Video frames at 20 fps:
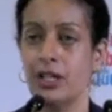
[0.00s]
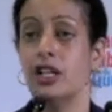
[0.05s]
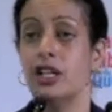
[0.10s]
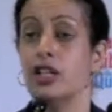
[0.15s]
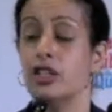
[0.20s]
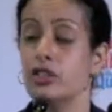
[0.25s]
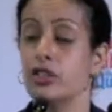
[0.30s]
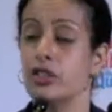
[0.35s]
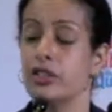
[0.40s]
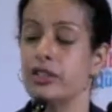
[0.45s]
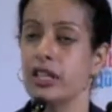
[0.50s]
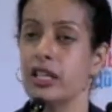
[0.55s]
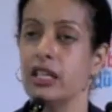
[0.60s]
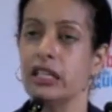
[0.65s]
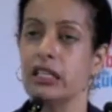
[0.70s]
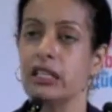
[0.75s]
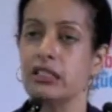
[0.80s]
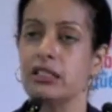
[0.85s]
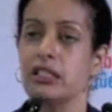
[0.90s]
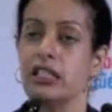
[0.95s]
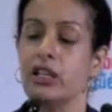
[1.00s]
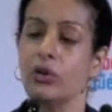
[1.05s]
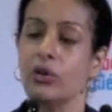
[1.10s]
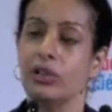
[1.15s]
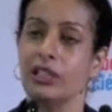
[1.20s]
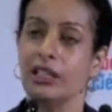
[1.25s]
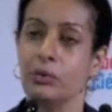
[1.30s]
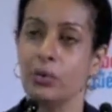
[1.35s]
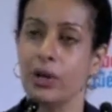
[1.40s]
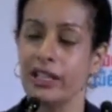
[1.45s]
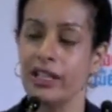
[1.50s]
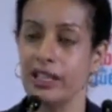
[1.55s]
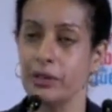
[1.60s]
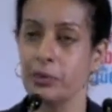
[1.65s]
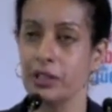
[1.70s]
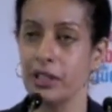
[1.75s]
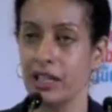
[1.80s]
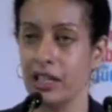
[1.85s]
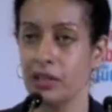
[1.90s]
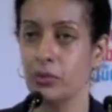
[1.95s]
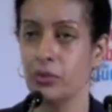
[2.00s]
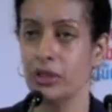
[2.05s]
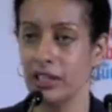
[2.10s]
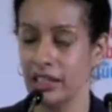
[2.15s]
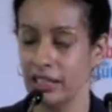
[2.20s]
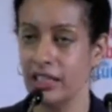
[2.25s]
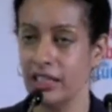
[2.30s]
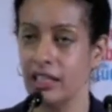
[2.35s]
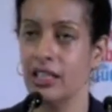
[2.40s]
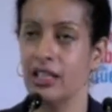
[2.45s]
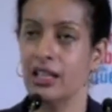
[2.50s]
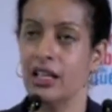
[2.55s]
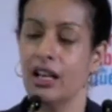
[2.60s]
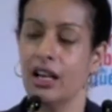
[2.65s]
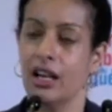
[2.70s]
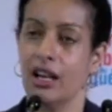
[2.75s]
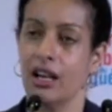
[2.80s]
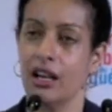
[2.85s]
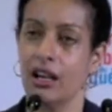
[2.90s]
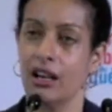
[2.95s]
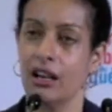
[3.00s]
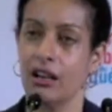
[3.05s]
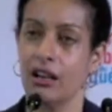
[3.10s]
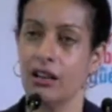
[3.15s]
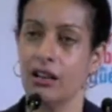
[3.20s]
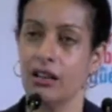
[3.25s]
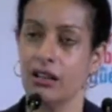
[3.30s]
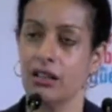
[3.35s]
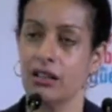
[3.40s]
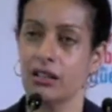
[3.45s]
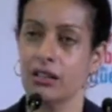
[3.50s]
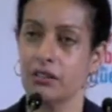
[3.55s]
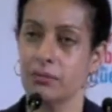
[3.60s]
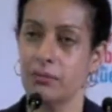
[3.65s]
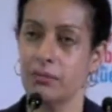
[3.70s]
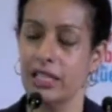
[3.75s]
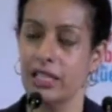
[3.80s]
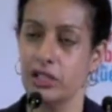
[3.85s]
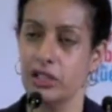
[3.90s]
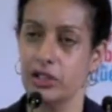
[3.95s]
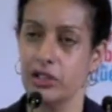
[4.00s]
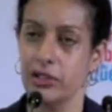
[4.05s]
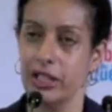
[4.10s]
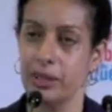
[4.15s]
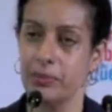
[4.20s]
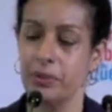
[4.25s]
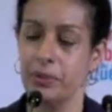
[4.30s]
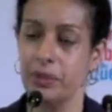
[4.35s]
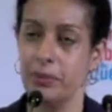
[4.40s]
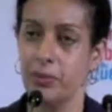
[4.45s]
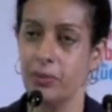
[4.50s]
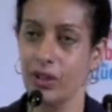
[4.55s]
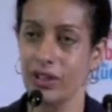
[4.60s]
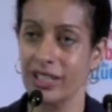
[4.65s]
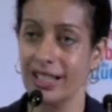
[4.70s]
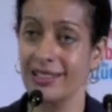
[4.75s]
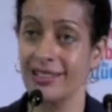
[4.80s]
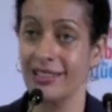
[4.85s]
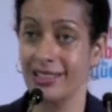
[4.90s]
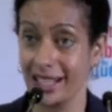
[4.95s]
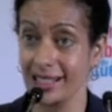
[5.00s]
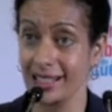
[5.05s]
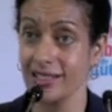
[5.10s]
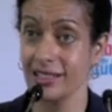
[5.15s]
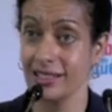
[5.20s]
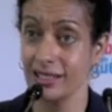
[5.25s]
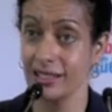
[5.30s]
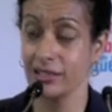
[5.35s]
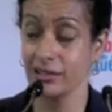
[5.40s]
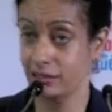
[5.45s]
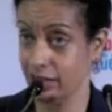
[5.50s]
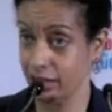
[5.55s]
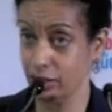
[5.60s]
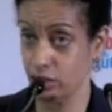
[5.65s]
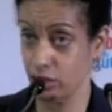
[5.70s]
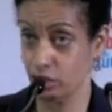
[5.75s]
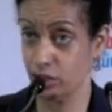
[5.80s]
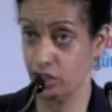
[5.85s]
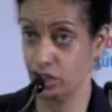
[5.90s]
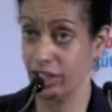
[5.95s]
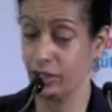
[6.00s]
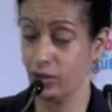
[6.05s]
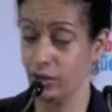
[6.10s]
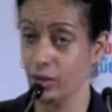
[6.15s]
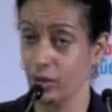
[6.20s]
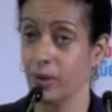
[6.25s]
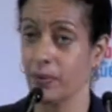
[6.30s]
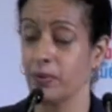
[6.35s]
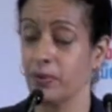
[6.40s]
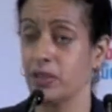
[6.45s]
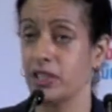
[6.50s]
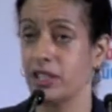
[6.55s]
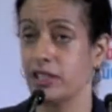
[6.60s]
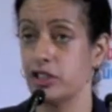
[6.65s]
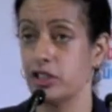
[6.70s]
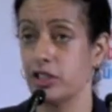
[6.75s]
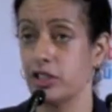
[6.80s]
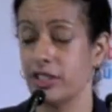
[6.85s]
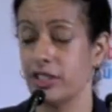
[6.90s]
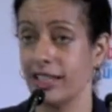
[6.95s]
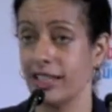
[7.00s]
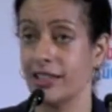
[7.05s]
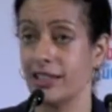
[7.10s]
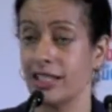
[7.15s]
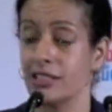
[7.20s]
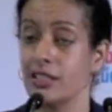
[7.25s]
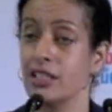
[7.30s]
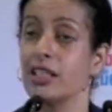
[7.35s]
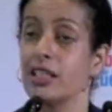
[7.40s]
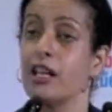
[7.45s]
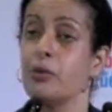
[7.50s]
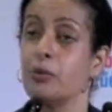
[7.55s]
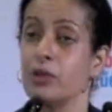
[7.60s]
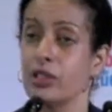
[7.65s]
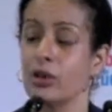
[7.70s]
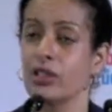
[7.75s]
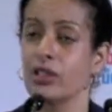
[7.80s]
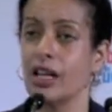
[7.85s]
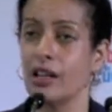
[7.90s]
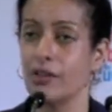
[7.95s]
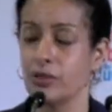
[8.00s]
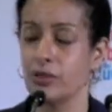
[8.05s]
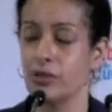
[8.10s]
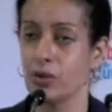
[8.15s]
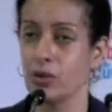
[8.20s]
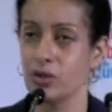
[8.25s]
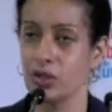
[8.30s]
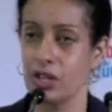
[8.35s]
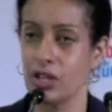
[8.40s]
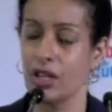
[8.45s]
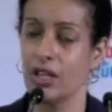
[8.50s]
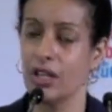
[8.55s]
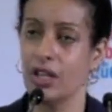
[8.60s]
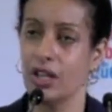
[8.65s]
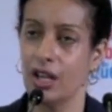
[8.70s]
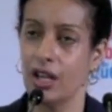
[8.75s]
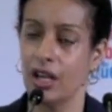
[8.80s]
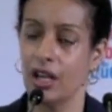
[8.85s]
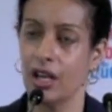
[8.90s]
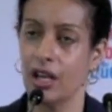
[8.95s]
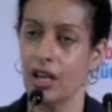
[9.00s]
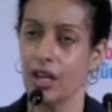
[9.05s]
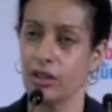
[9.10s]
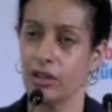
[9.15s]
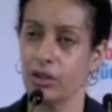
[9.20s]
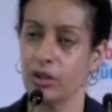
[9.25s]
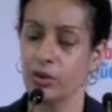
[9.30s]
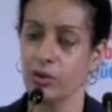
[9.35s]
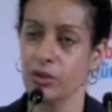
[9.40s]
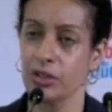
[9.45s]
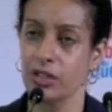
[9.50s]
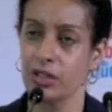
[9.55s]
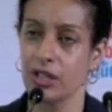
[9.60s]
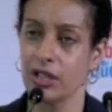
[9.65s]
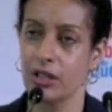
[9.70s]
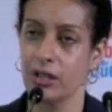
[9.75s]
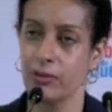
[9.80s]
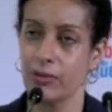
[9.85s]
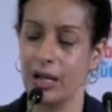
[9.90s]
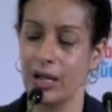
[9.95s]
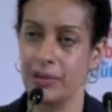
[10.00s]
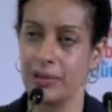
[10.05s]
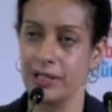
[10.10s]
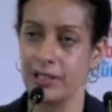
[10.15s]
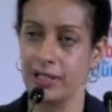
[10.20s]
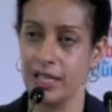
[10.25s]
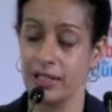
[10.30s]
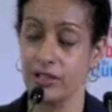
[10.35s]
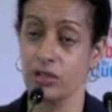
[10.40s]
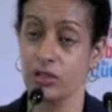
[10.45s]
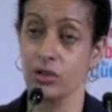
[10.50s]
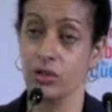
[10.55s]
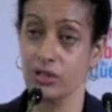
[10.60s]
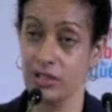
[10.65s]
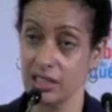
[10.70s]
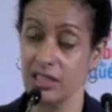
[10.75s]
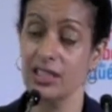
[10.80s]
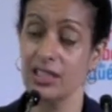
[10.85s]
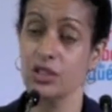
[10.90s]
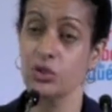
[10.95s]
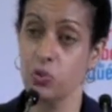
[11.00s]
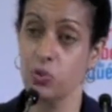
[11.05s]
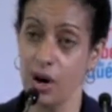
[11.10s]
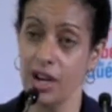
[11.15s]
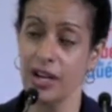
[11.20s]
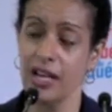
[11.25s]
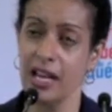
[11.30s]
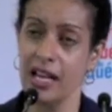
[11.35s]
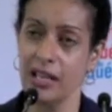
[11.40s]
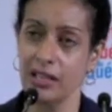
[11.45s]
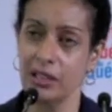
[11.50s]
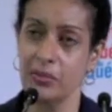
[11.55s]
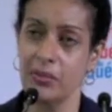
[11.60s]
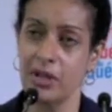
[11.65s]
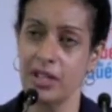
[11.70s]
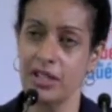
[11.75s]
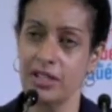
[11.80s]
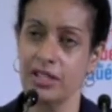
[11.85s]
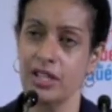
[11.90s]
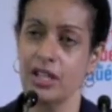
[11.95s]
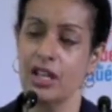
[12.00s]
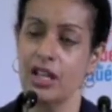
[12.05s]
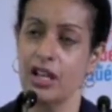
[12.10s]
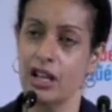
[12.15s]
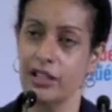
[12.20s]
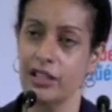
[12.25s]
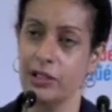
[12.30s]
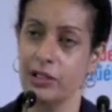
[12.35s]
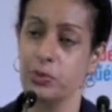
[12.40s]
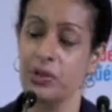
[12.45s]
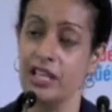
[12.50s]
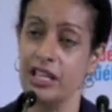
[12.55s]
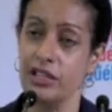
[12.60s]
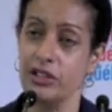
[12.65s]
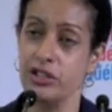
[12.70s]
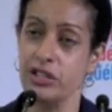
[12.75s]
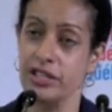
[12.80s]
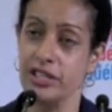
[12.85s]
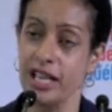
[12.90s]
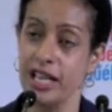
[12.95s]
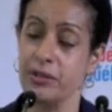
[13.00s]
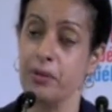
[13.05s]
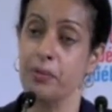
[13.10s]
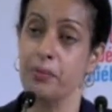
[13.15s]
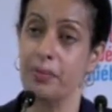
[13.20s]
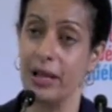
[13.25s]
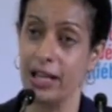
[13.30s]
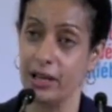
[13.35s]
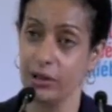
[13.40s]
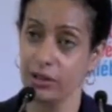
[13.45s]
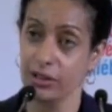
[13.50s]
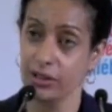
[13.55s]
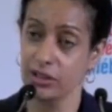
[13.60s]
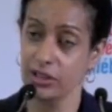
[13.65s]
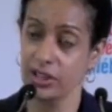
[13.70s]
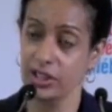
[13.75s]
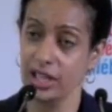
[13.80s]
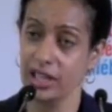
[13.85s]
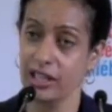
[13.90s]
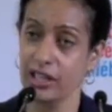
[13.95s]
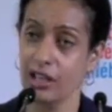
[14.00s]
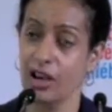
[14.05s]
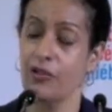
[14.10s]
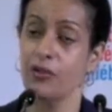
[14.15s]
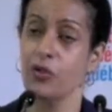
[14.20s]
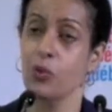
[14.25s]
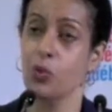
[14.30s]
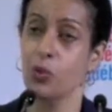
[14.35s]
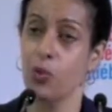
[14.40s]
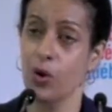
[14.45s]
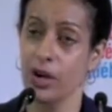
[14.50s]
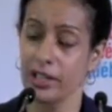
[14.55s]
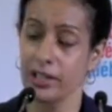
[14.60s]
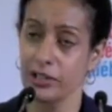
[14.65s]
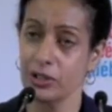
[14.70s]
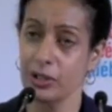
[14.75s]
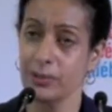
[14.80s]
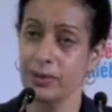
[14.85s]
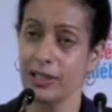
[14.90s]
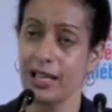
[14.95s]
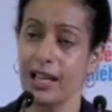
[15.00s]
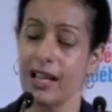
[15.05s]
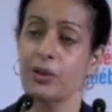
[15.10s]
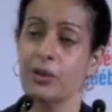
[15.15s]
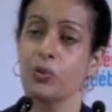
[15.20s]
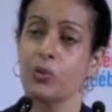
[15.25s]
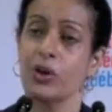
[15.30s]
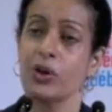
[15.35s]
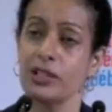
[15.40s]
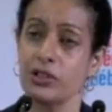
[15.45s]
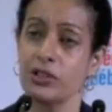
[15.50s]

Today, it's the only way that we can really make sure that people get tested, that the general population get tested, and we don't have those rapid tests. So this is one element that we need to get better understanding of. What is the plan? What is the